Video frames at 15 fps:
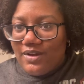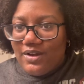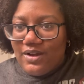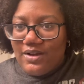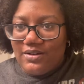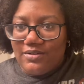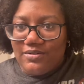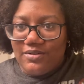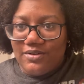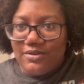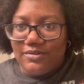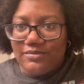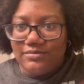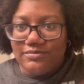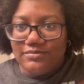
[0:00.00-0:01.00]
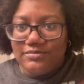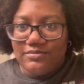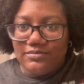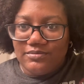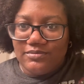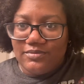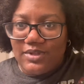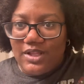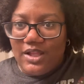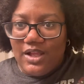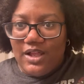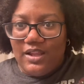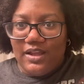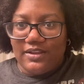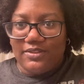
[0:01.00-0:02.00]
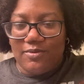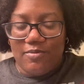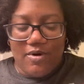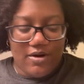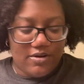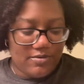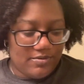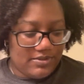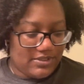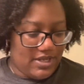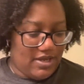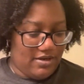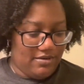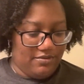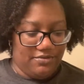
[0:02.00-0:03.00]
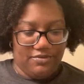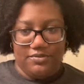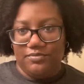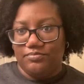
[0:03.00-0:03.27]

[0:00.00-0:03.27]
I don't know. Like the water was kind of...